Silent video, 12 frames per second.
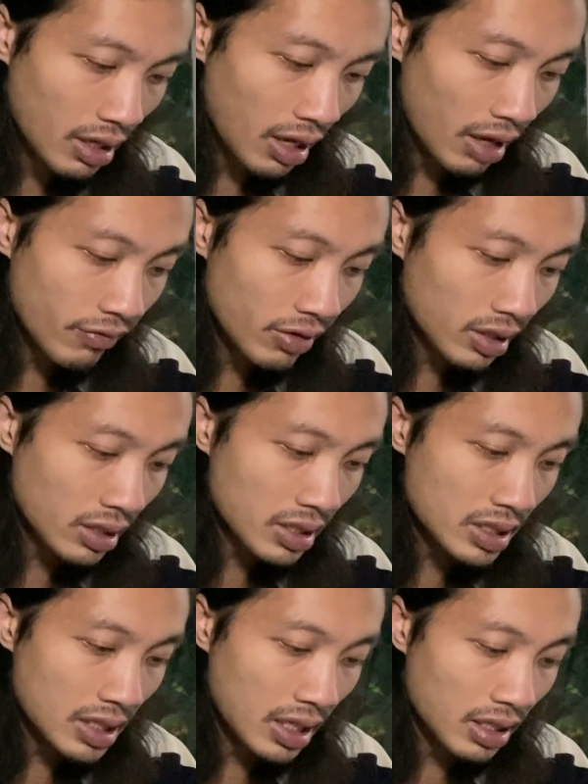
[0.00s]
I feel like this
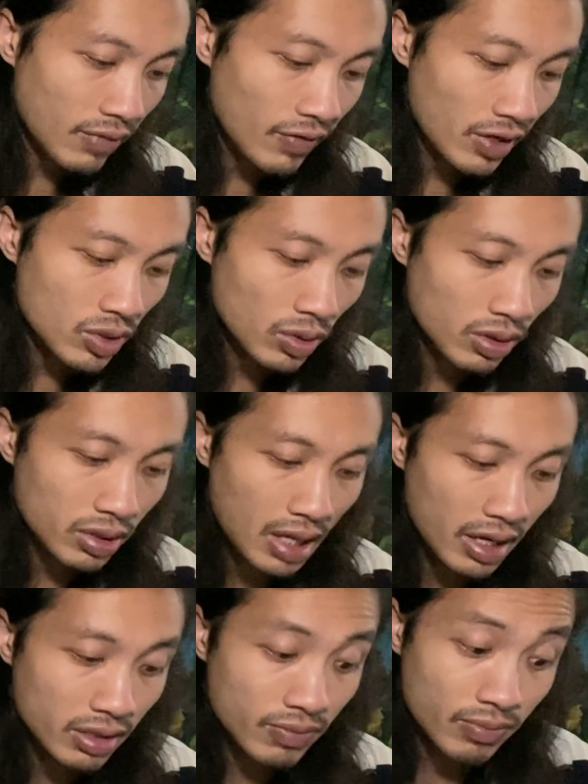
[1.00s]
is an individual
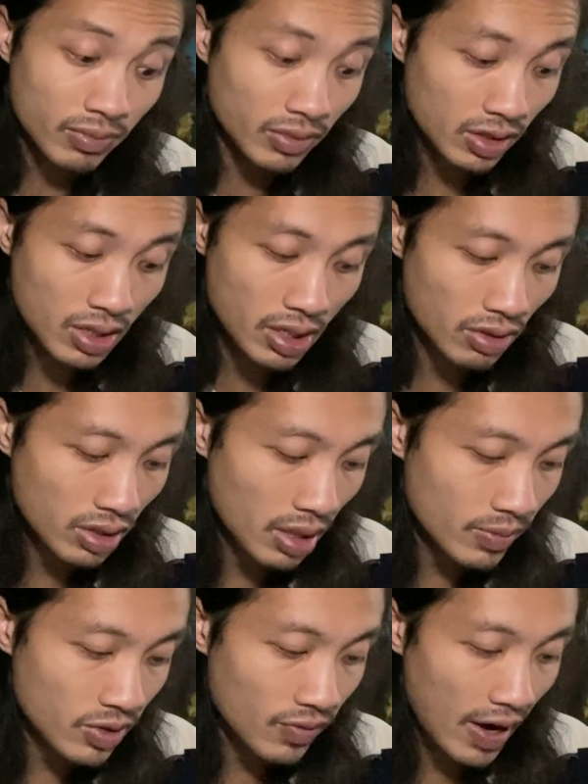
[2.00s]
that you know,
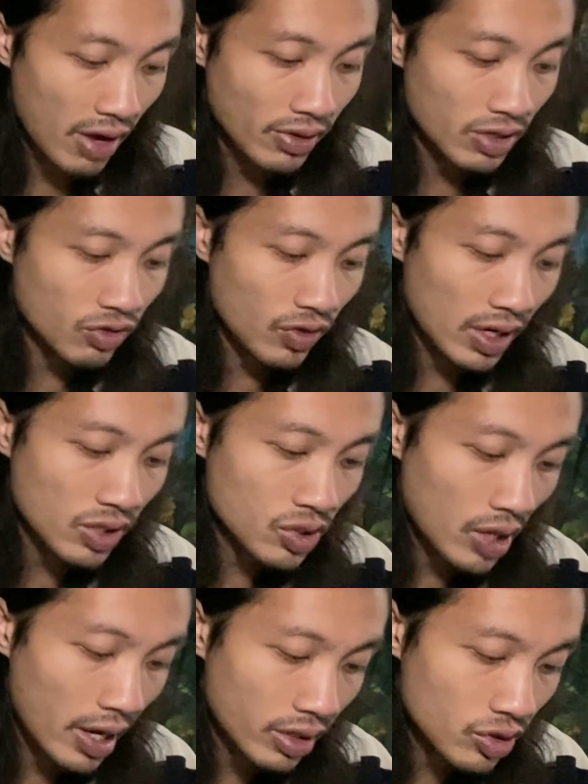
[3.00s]
comes around and drains your
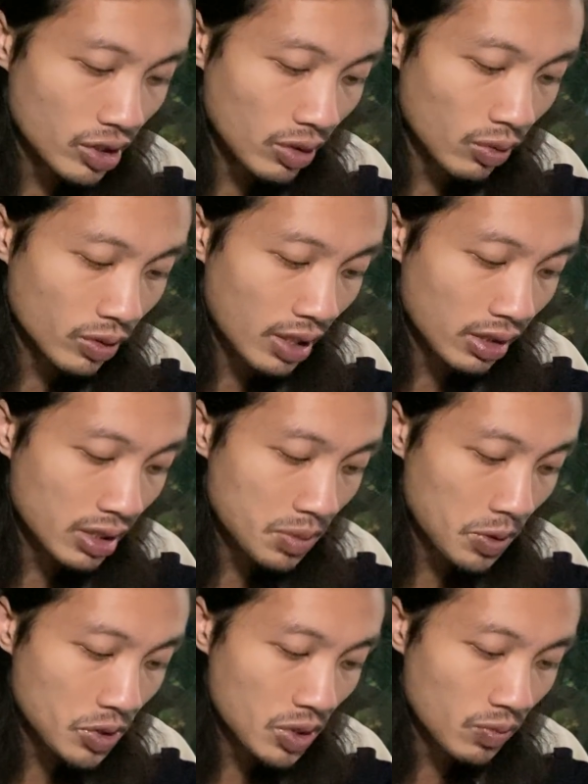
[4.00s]
energy or that this
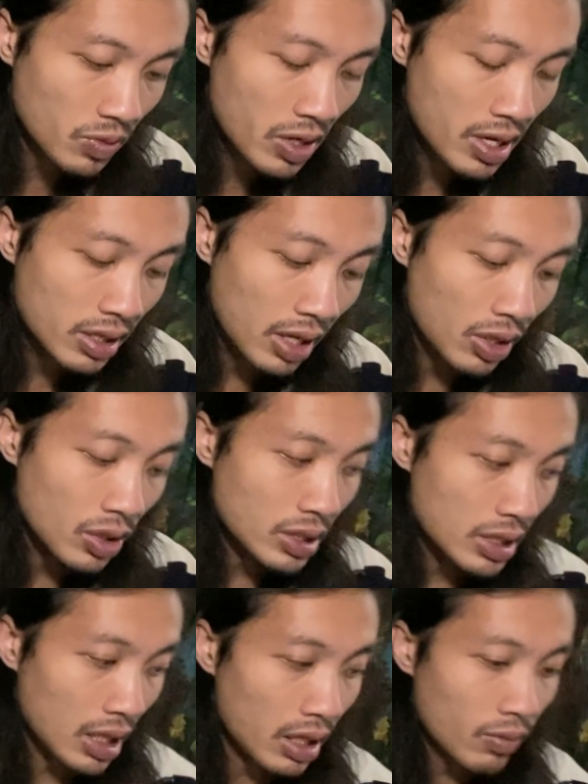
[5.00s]
person that you're
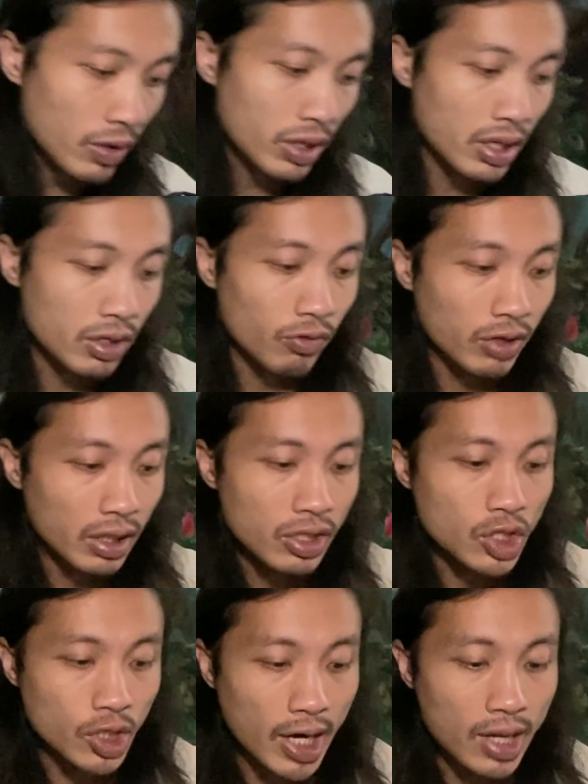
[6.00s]
dealing with here really
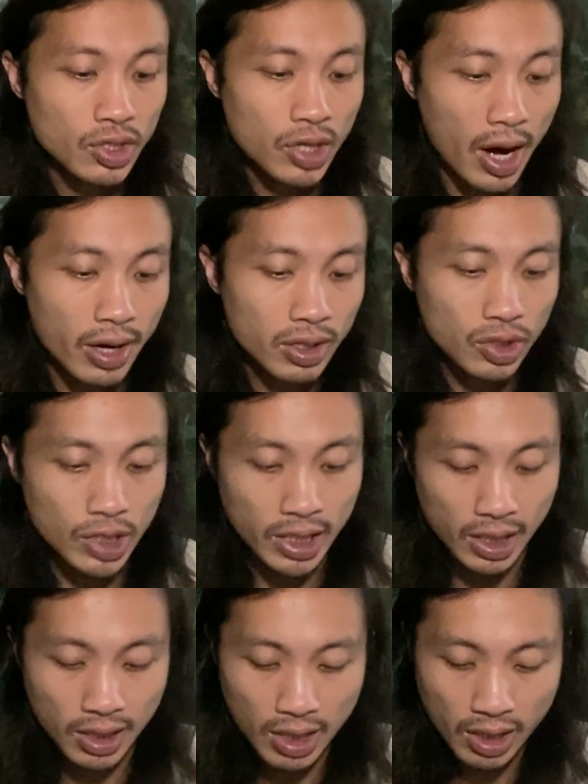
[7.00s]
drains your
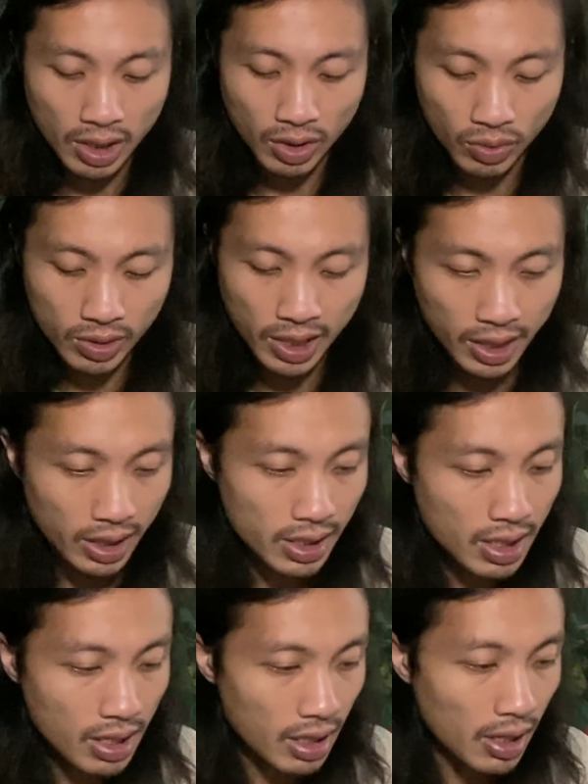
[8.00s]
energy, okay?
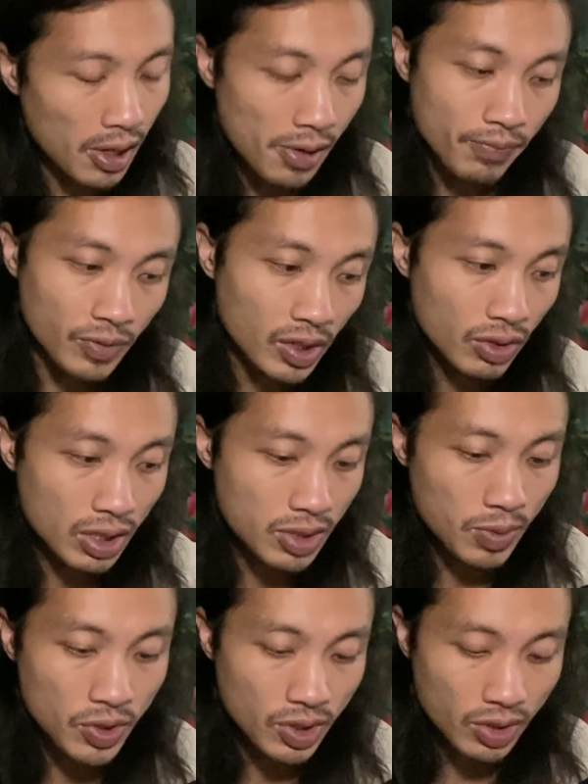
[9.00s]
Um, you know, this
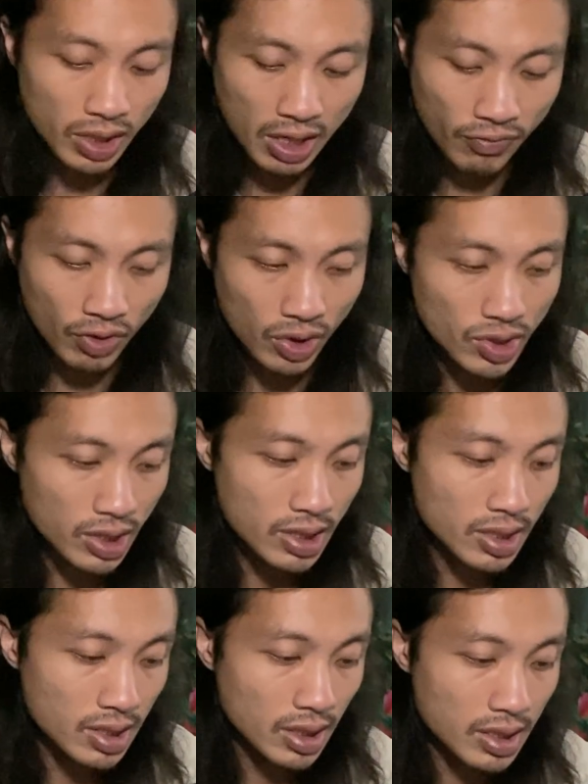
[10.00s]
person could have
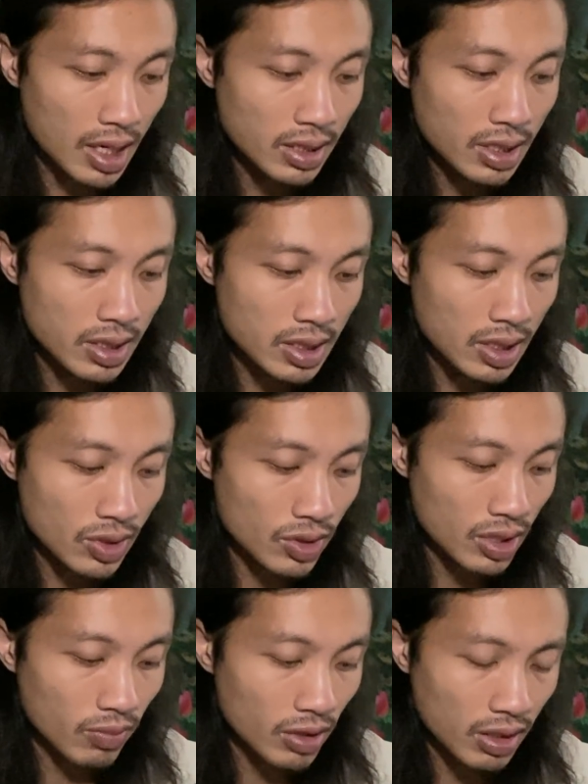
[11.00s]
narcissistic tendencies or
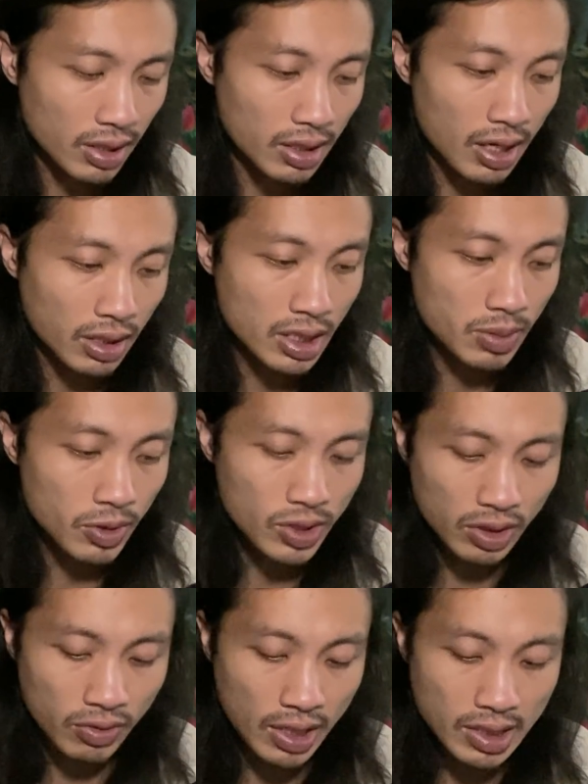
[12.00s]
something like that. This
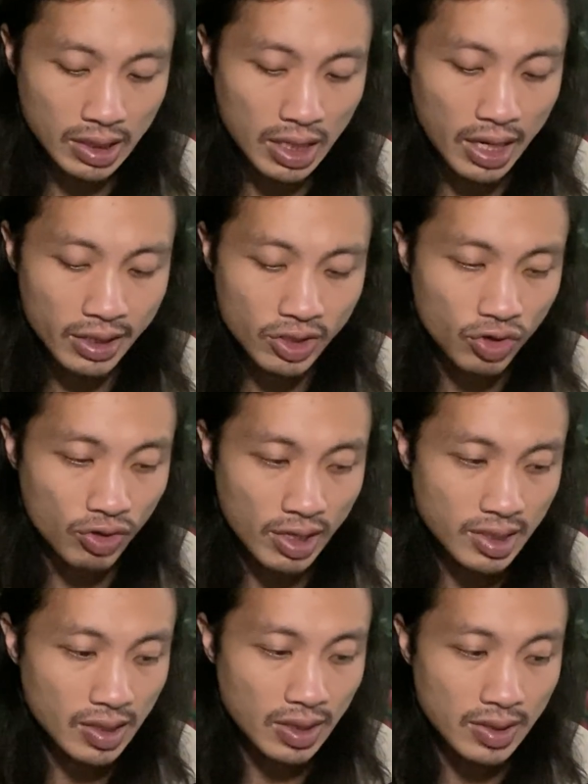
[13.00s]
person creates a lot of
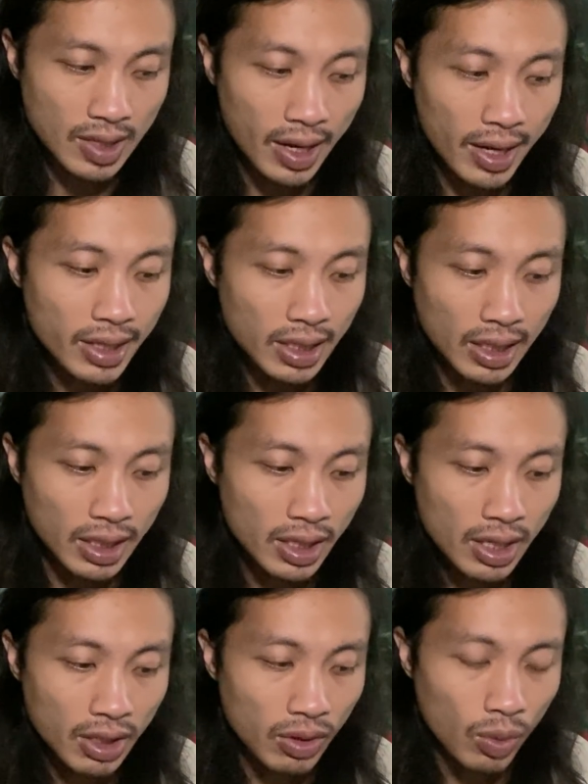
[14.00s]
stress and anxiety,
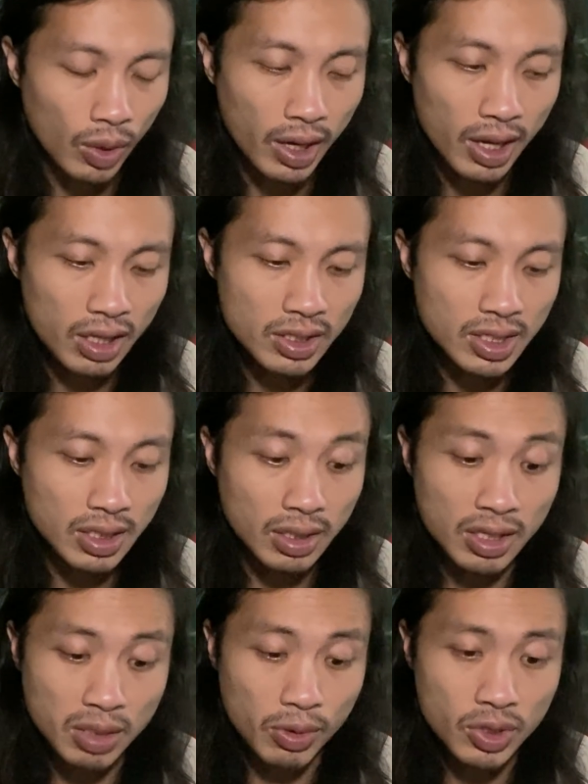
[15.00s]
okay?
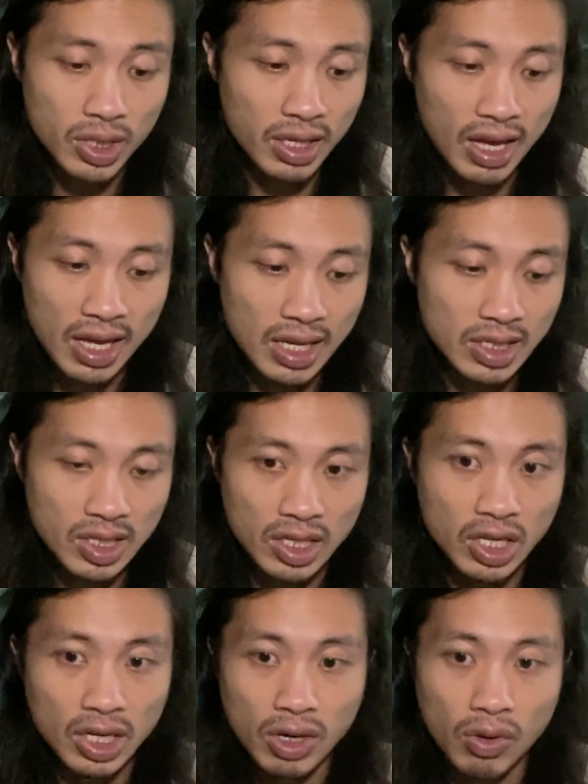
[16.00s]
This person has,
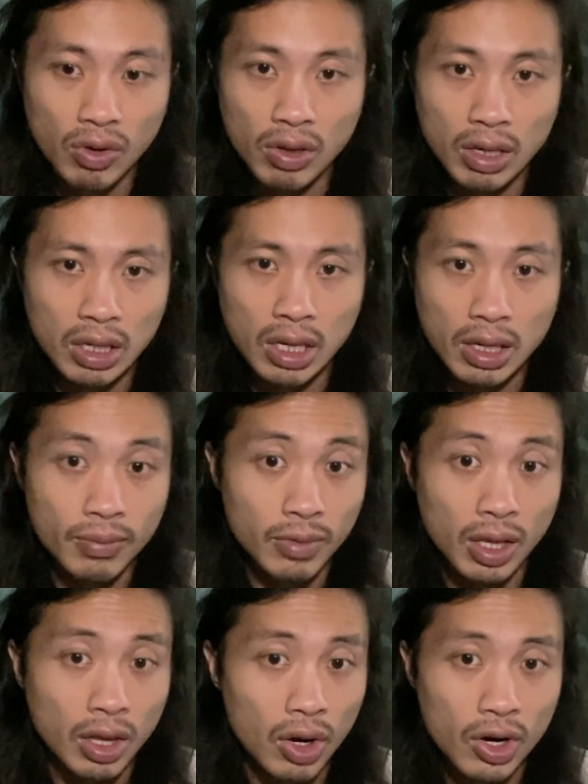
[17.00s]
you know, um,
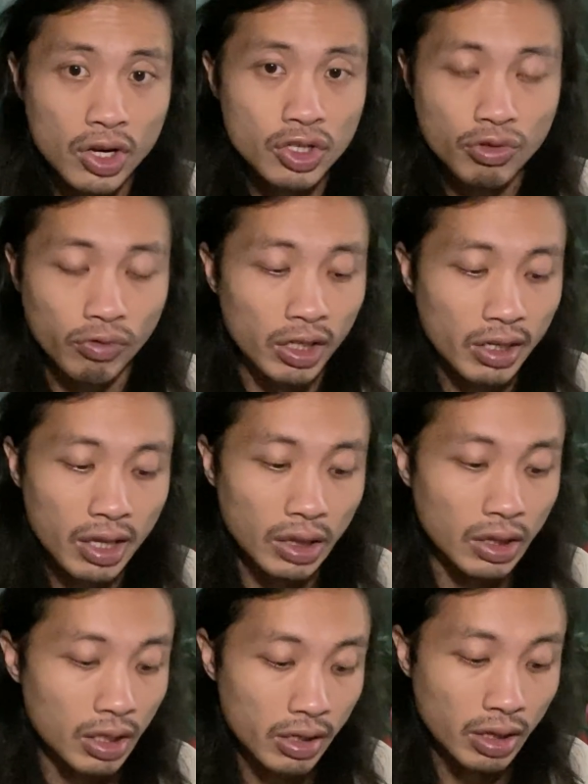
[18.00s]
a large, really a,
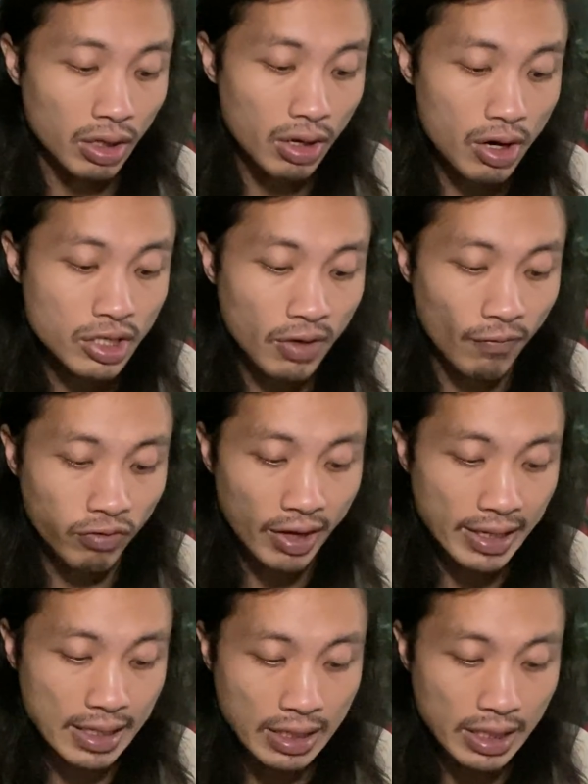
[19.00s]
a large
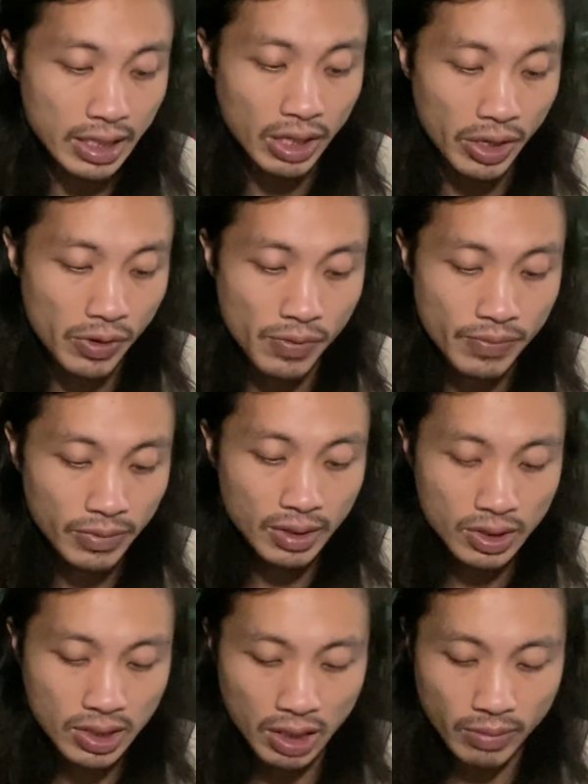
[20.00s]
inflated ego.
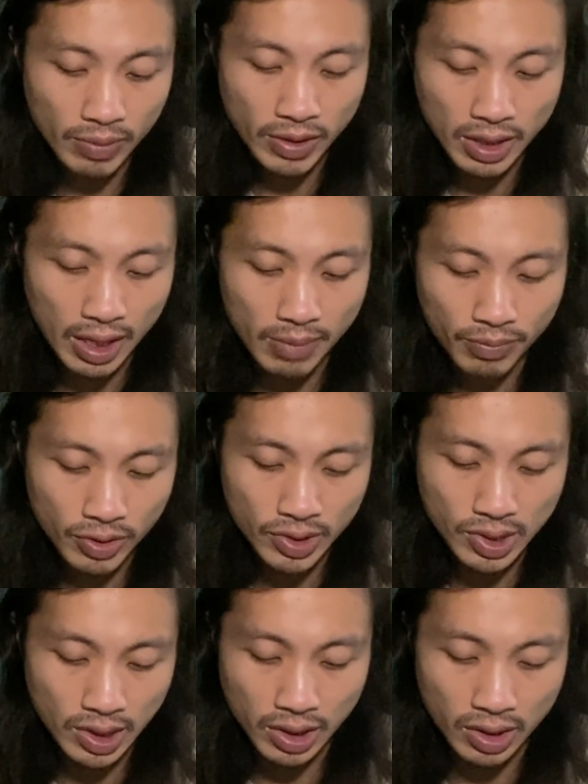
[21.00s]
Tell me about the
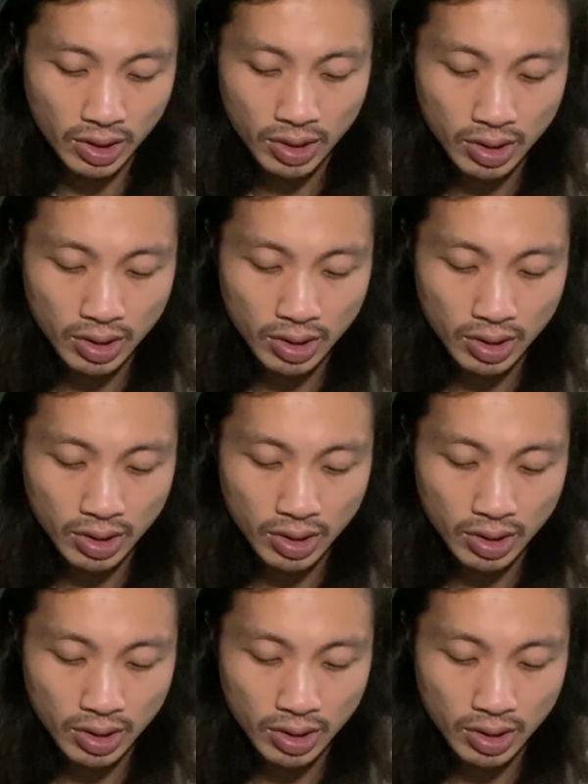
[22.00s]
Empress here.